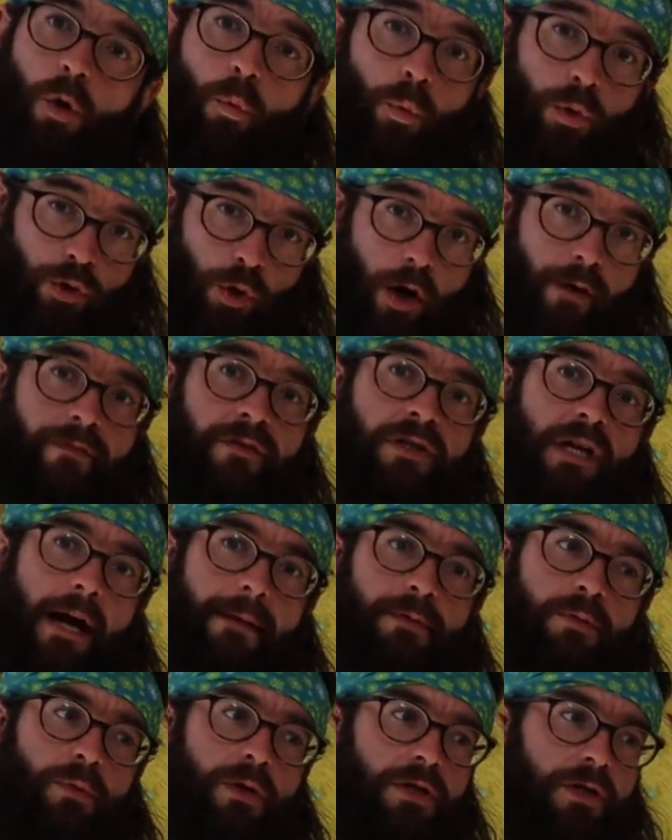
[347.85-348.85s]
which
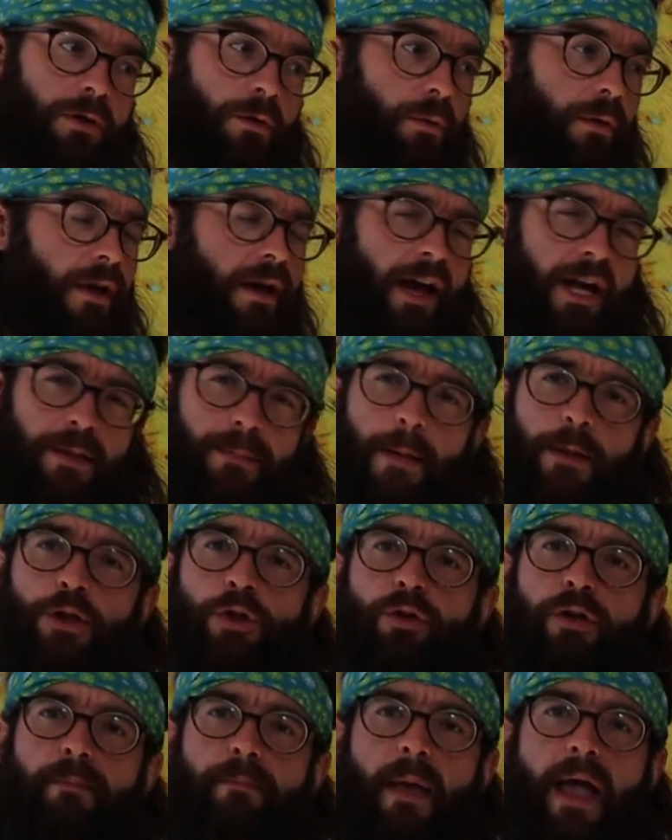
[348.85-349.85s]
oftentimes we do,
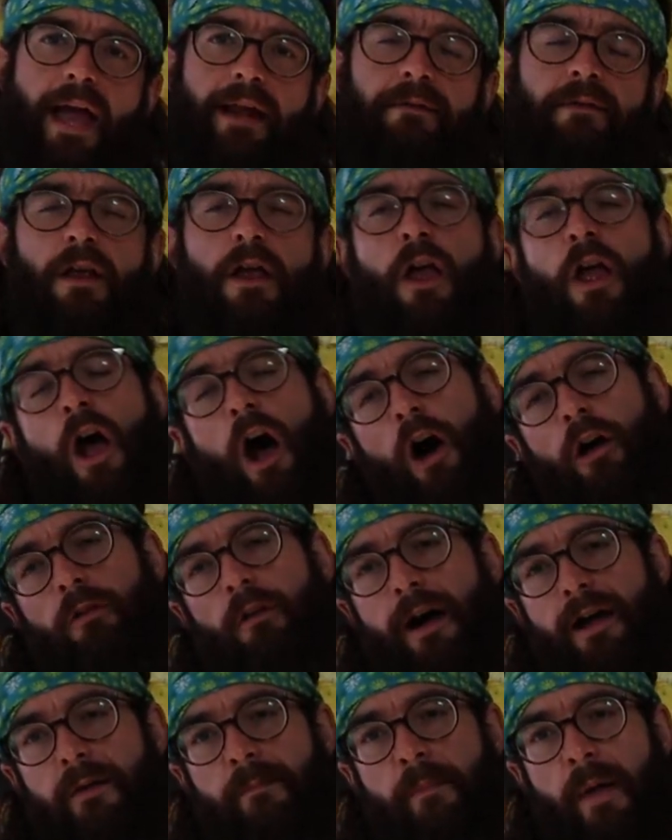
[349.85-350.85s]
especially men a
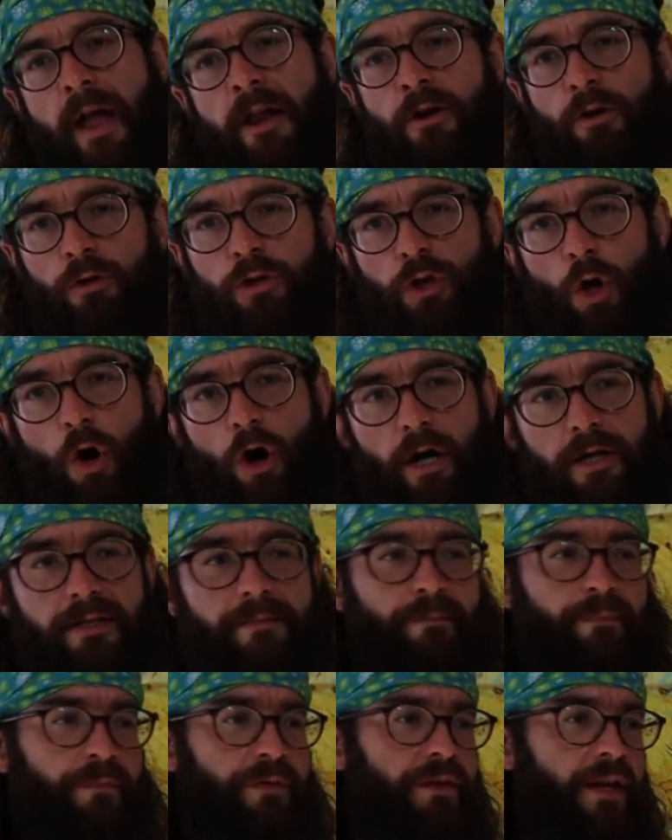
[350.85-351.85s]
lot of men are
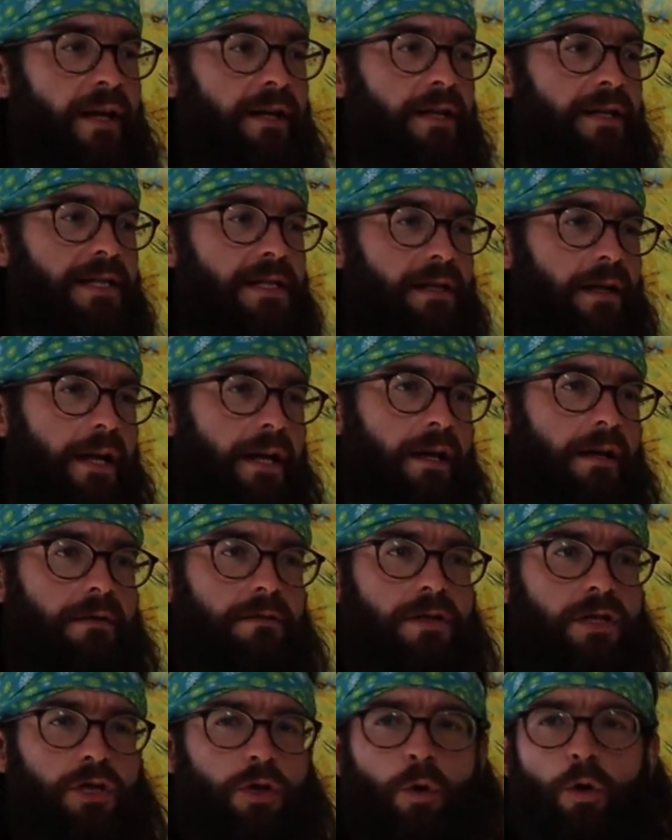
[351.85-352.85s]
taught that it's like
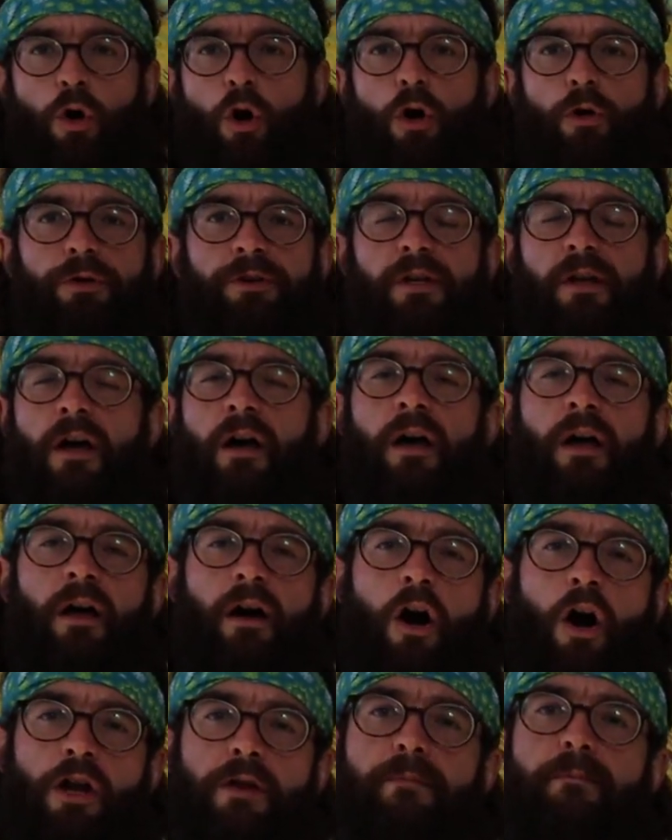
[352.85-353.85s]
so-called
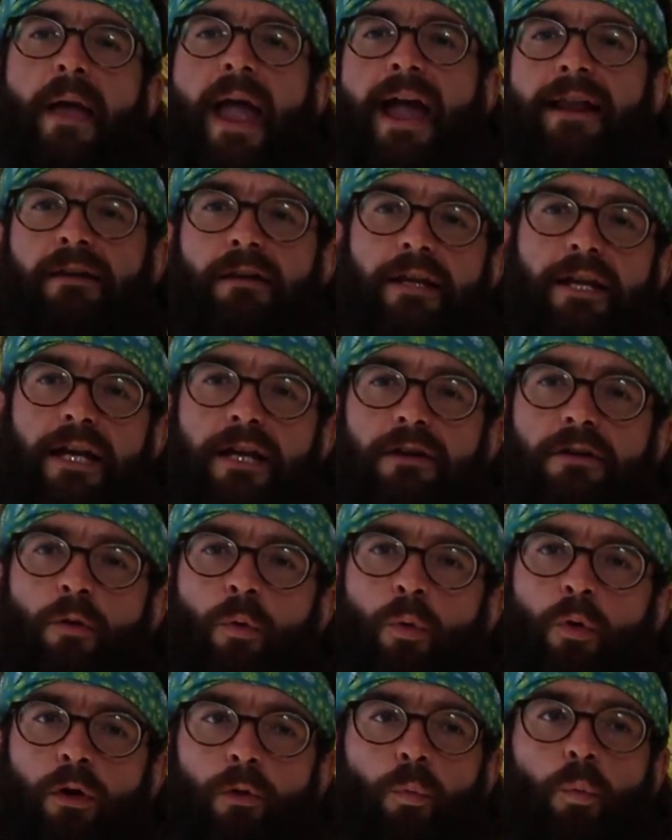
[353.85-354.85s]
uh, unmanly
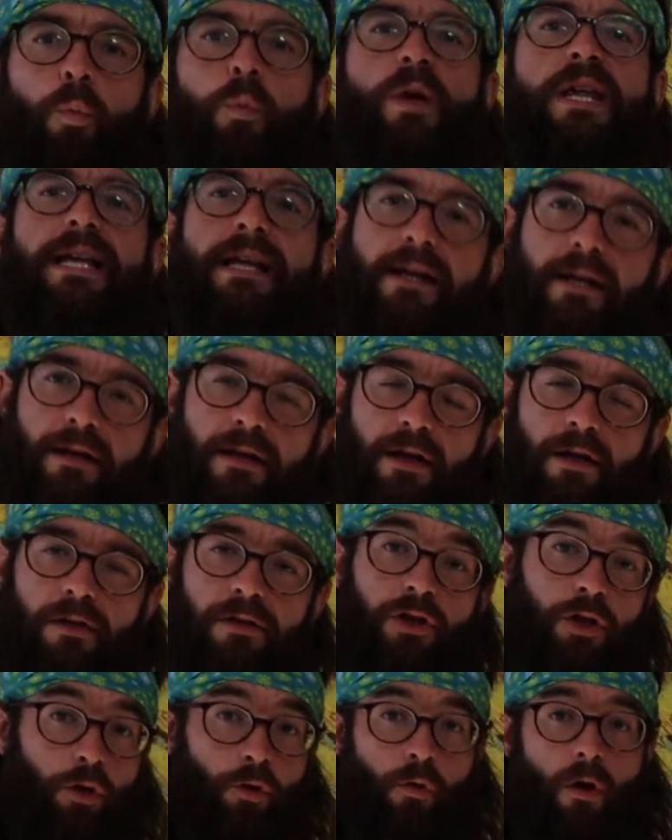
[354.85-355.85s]
or weak
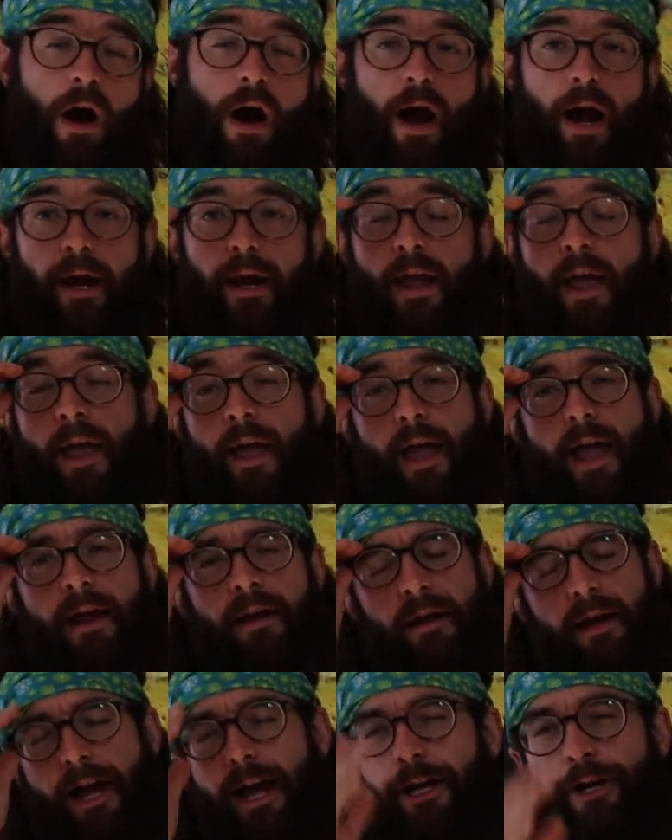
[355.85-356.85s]
to cry.
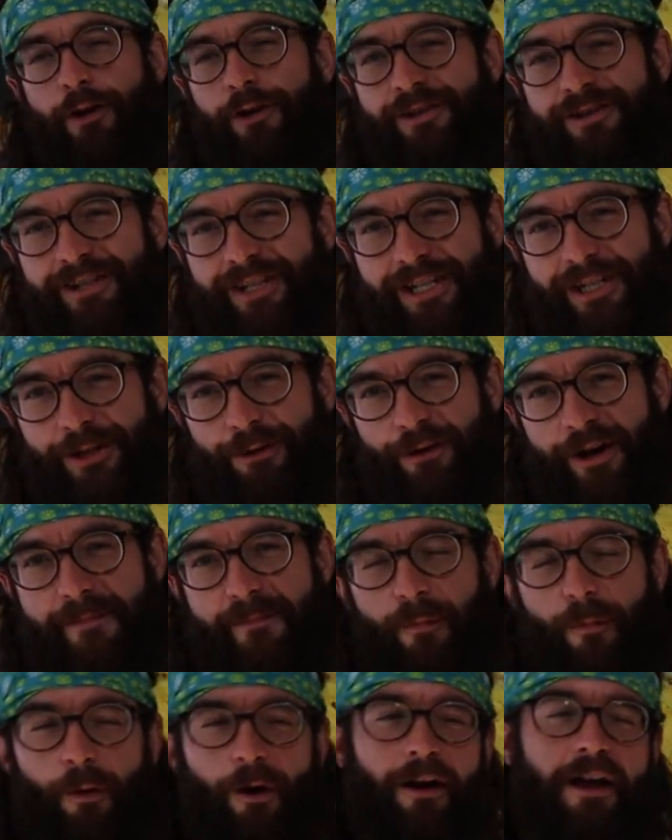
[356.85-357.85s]
And I couldn't disagree
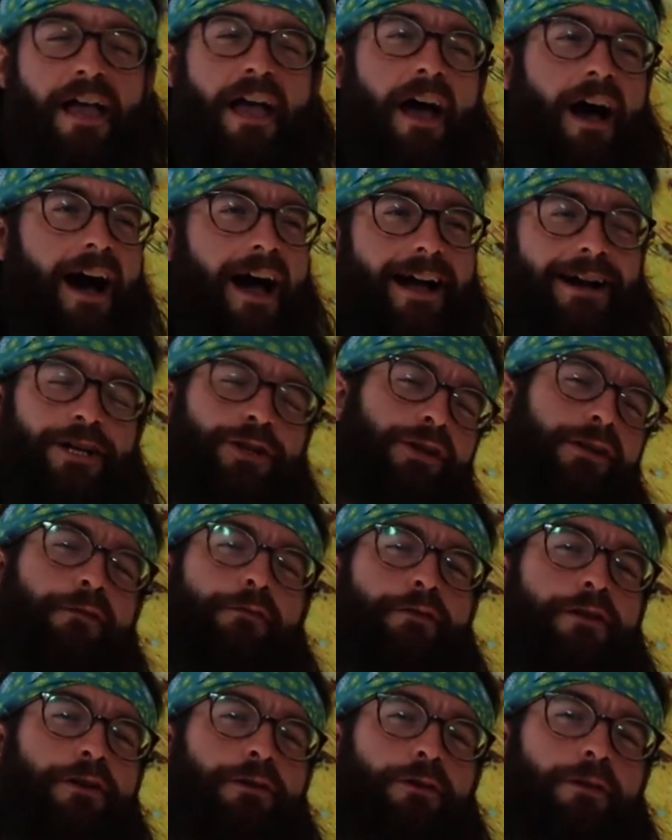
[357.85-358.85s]
more. I actually
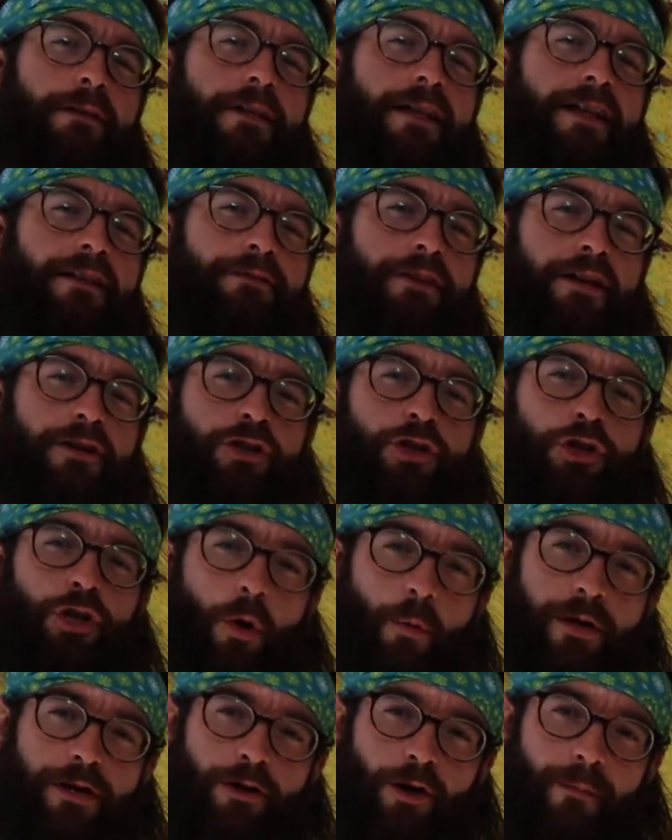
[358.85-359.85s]
feel that
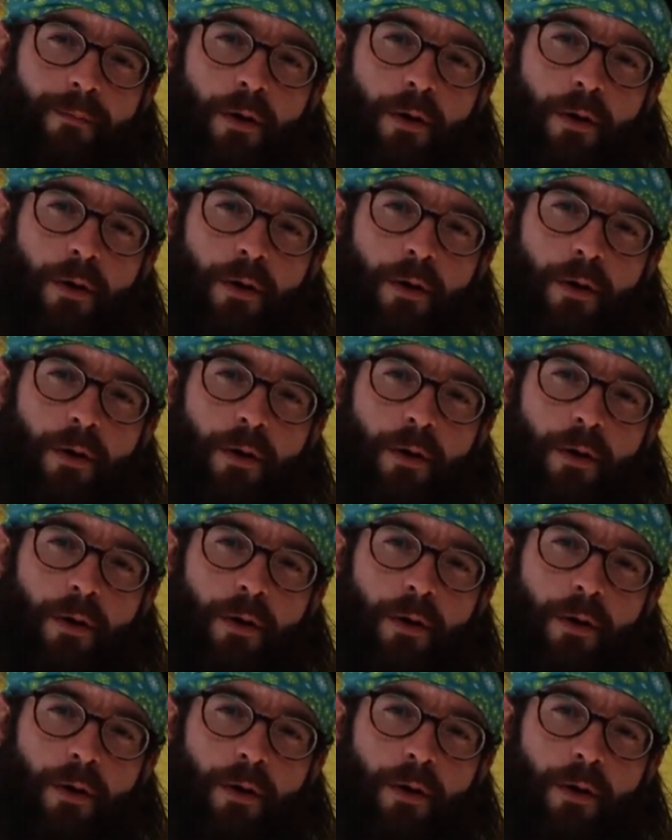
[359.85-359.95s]
showing your